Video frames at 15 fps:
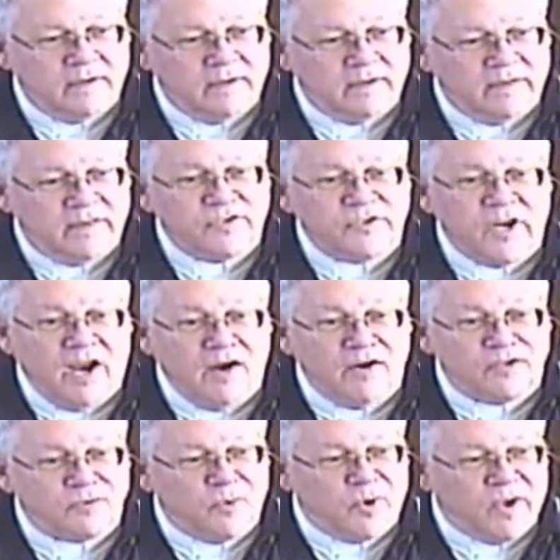The
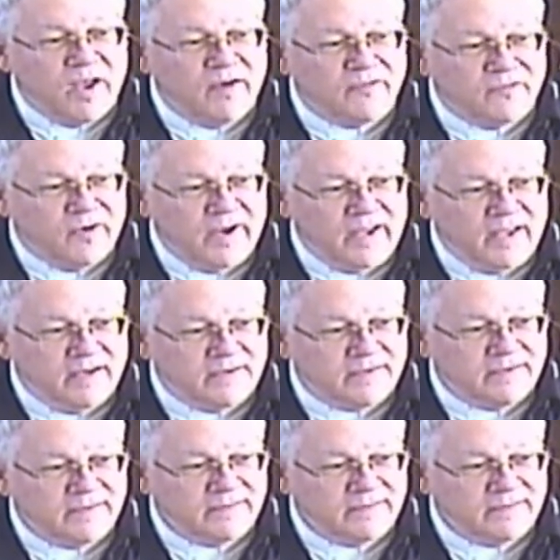chairs were covering it.